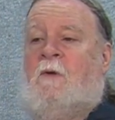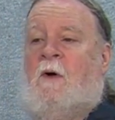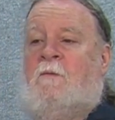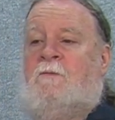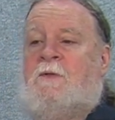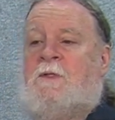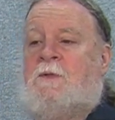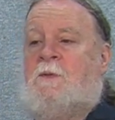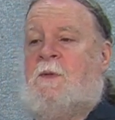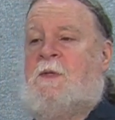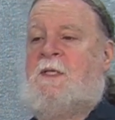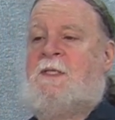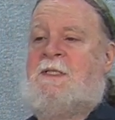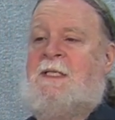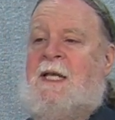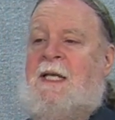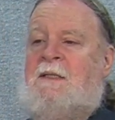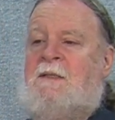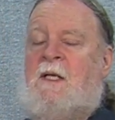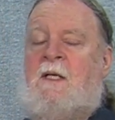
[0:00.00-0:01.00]
office with his
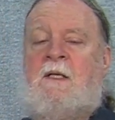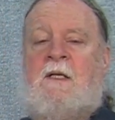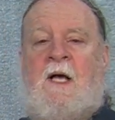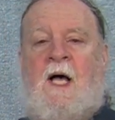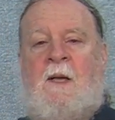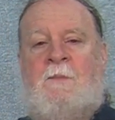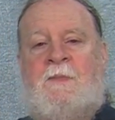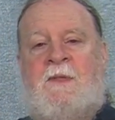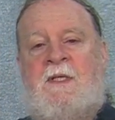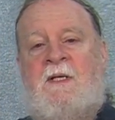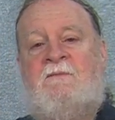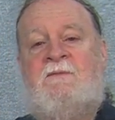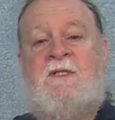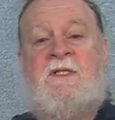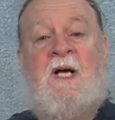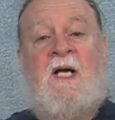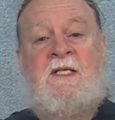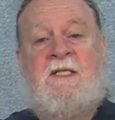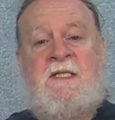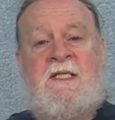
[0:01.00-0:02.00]
hand on a copy of
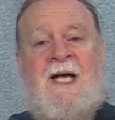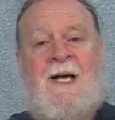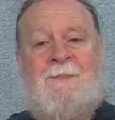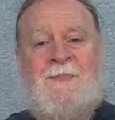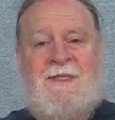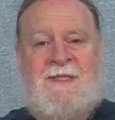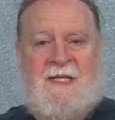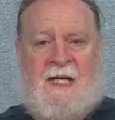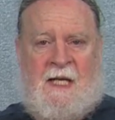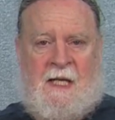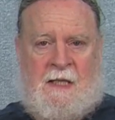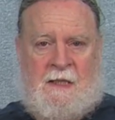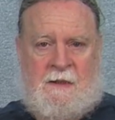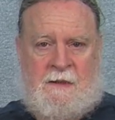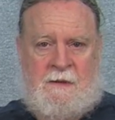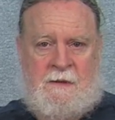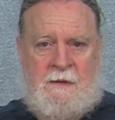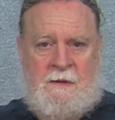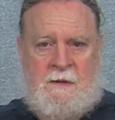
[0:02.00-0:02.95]
Das Kapital